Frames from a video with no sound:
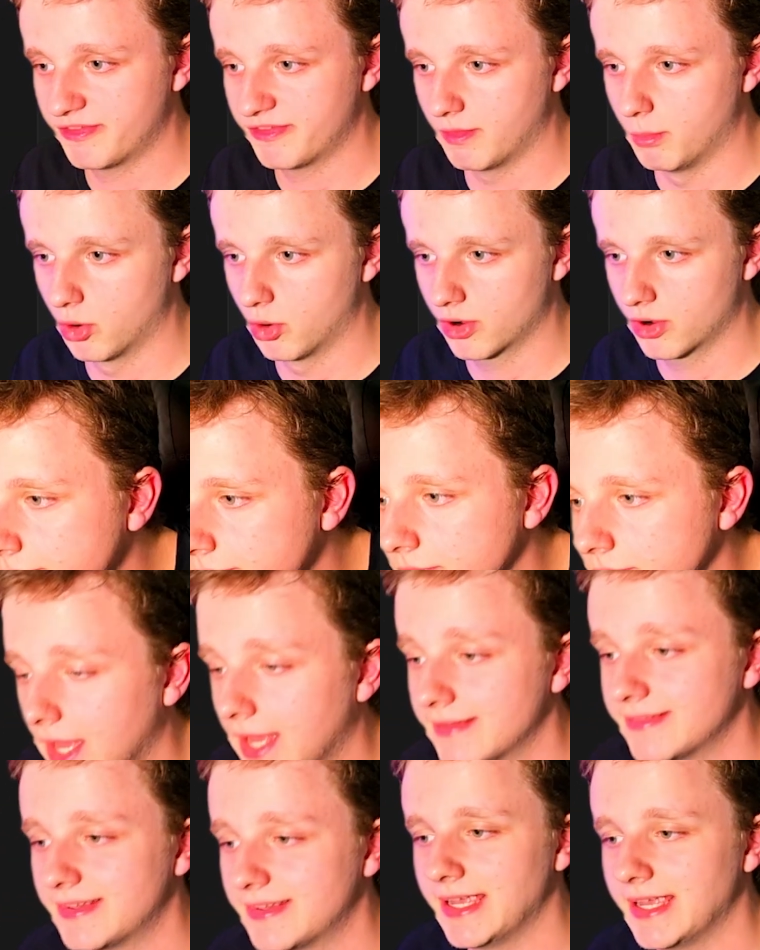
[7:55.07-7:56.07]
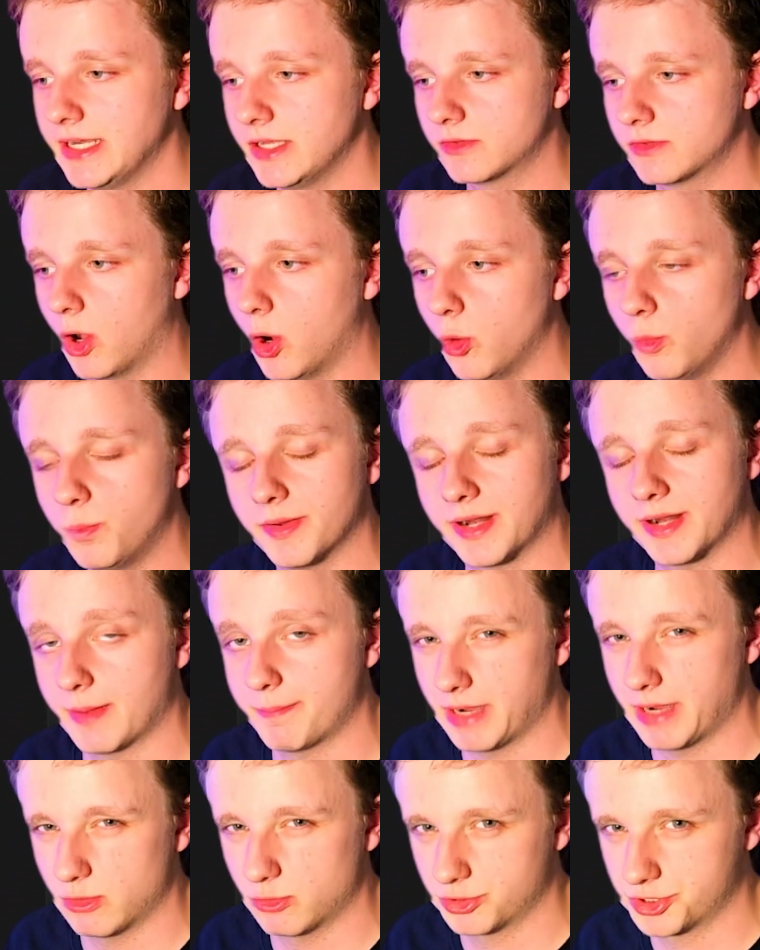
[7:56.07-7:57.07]
more, and then you need to open a
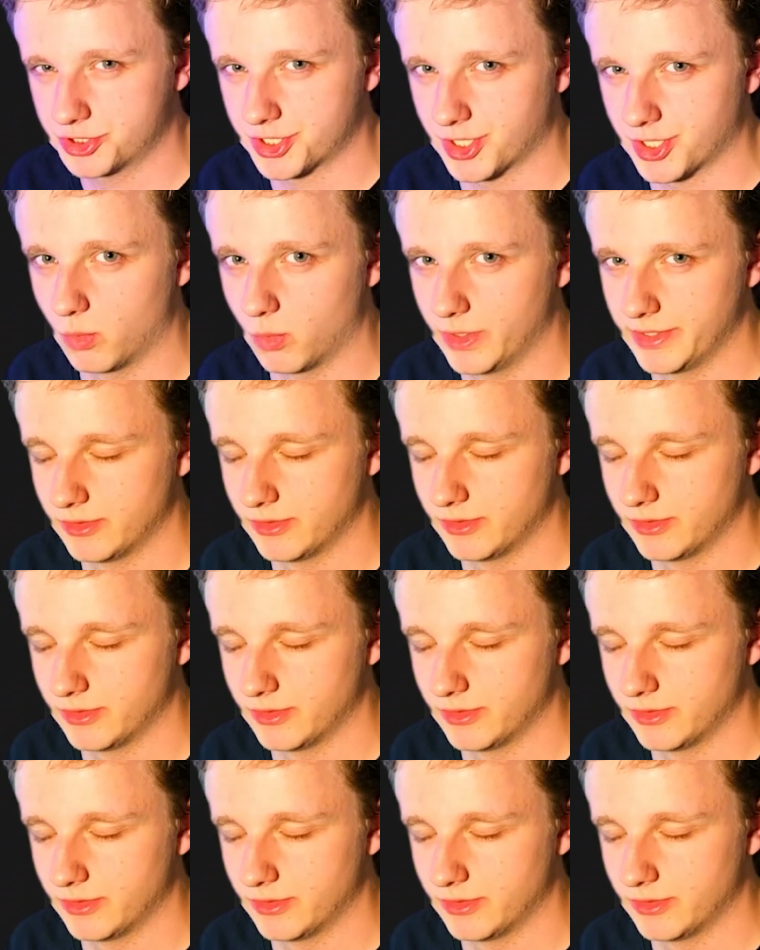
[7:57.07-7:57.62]
PowerShell window